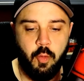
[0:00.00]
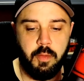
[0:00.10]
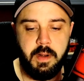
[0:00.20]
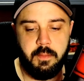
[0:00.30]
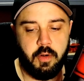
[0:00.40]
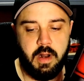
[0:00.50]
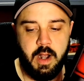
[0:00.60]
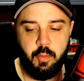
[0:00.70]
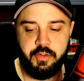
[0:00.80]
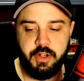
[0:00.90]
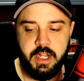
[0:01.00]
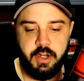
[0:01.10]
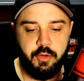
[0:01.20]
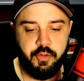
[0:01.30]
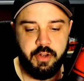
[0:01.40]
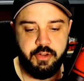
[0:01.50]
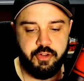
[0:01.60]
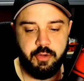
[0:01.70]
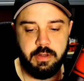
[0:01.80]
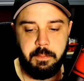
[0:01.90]
remember, I was the kid who sent
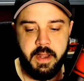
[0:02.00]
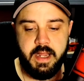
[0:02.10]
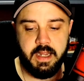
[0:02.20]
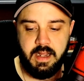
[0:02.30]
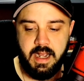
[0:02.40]
you the pic,